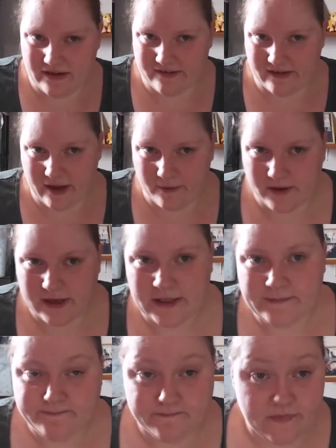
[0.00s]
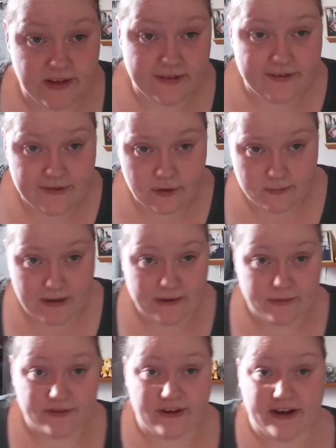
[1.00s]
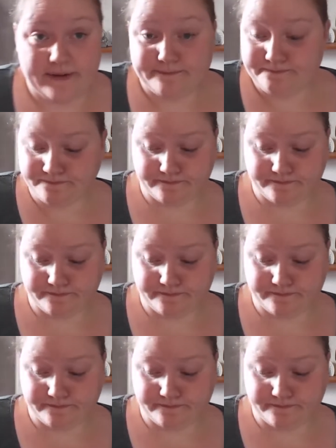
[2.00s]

years ago that the sock blank was dyed.